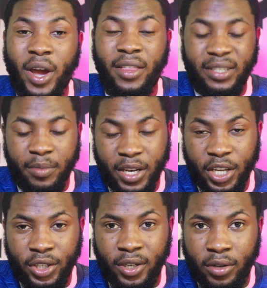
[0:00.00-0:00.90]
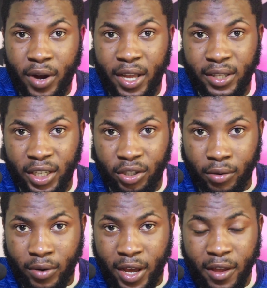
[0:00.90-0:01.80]
determination and the right intention,
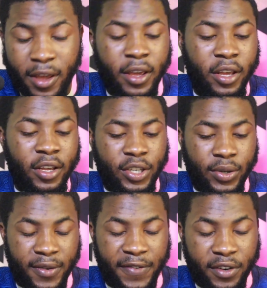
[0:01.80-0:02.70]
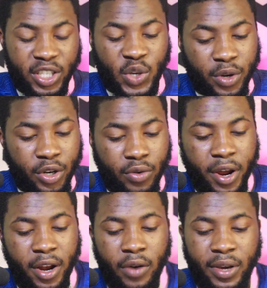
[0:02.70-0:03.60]
right? So the first thing you want to do
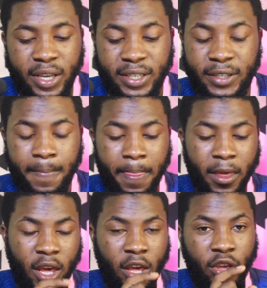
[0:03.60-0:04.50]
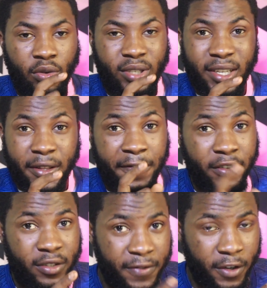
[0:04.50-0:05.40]
right now is you take the
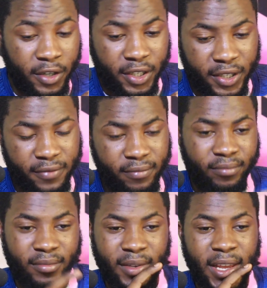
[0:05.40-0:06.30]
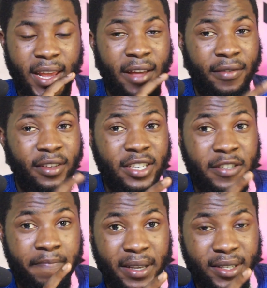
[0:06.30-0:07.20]
first verse, and this is
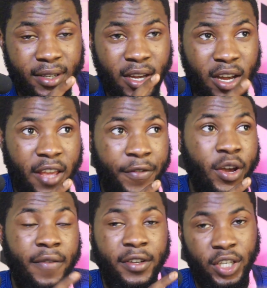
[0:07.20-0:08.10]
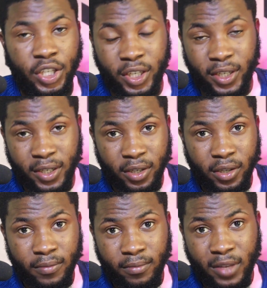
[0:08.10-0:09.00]
best done if you have a teacher.
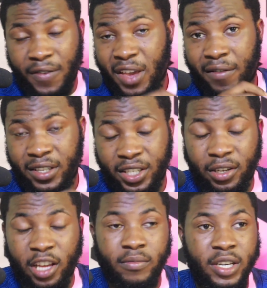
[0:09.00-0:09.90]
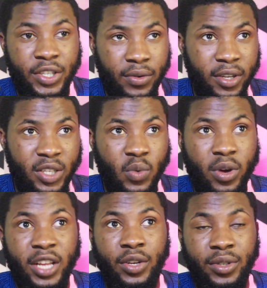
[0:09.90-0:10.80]
If you have a teacher like my students, what
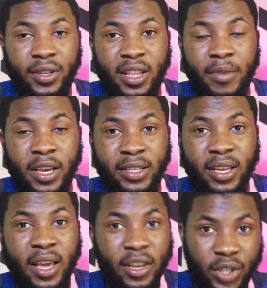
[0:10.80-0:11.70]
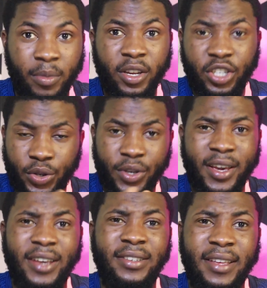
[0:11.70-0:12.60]
I do to them is, so I'm going to show you
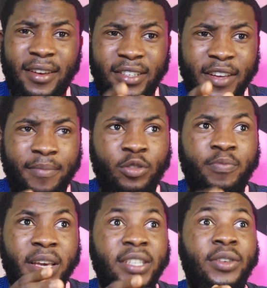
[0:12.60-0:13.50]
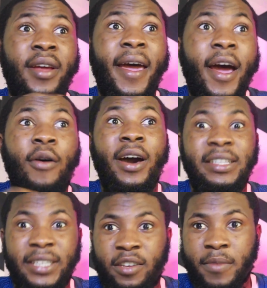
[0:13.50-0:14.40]
guys an example based on how I
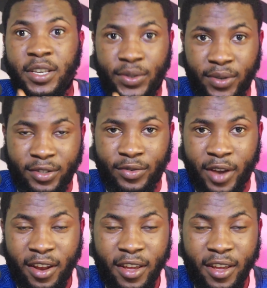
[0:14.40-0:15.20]
take my students, right?